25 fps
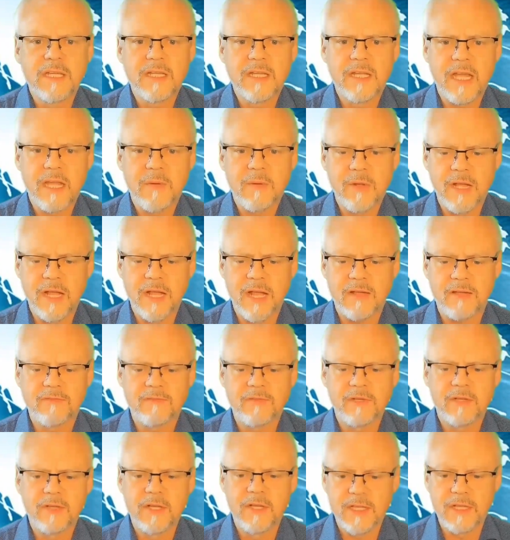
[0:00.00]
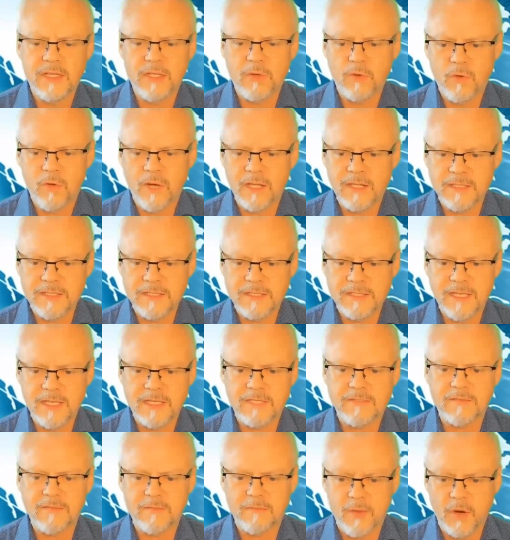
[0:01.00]
Here we have the United
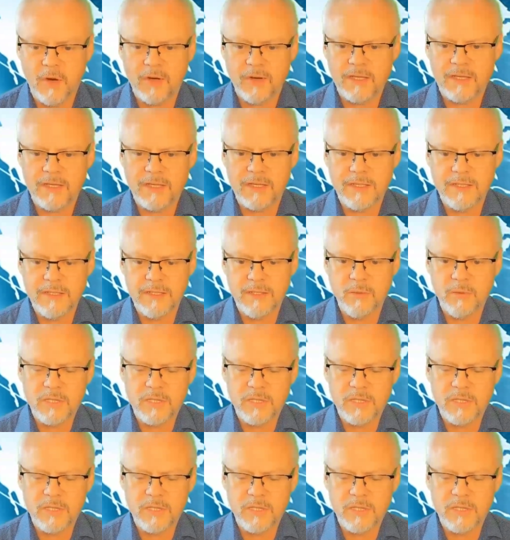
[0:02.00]
States of America,